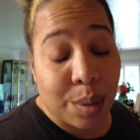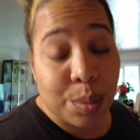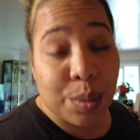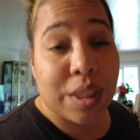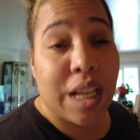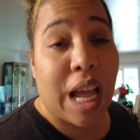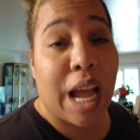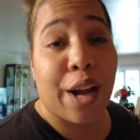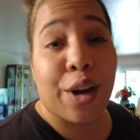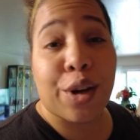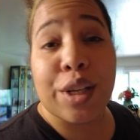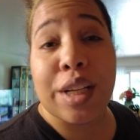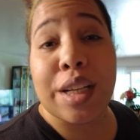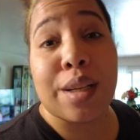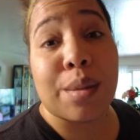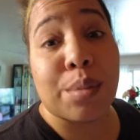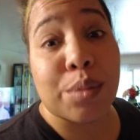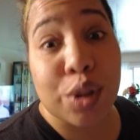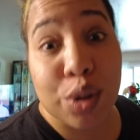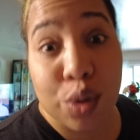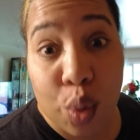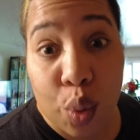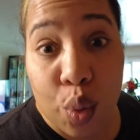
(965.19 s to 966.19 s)
I'm tired
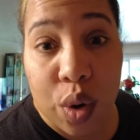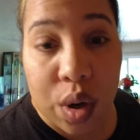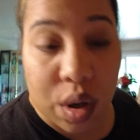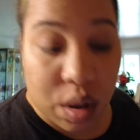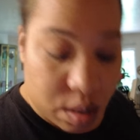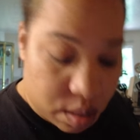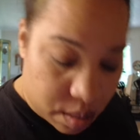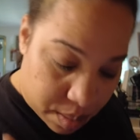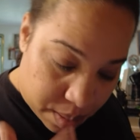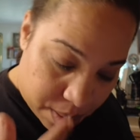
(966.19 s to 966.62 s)
and I'm sore.